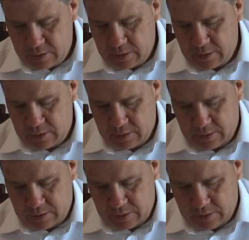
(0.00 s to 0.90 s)

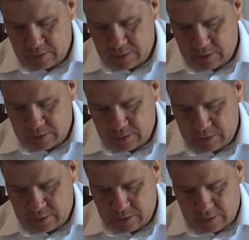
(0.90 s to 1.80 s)

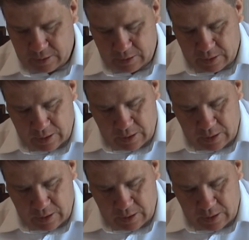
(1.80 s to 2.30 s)
(no one is talking)